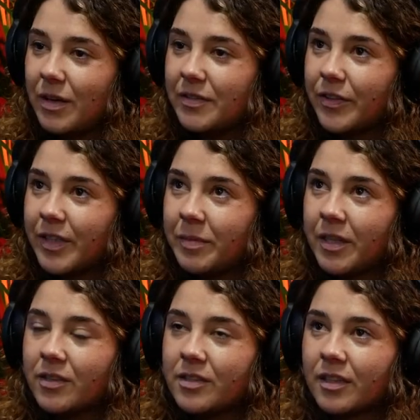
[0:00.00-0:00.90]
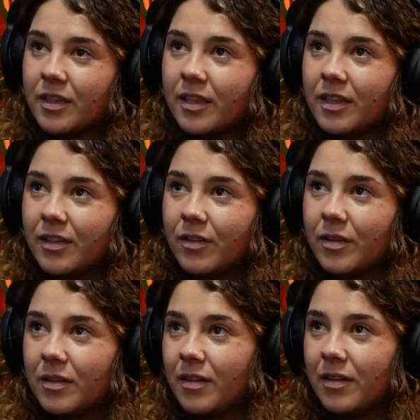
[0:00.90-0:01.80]
quite funny because, you
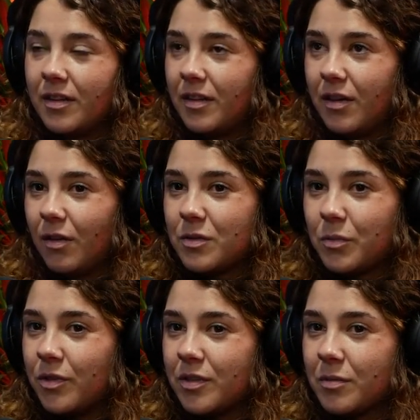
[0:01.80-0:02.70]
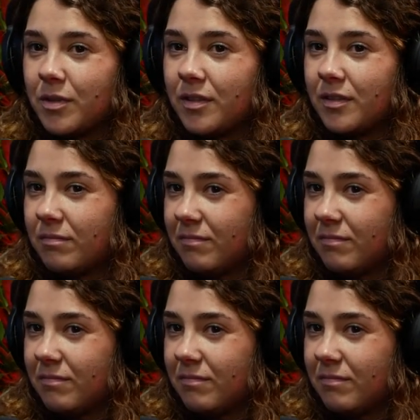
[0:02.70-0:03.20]
know, those wars were,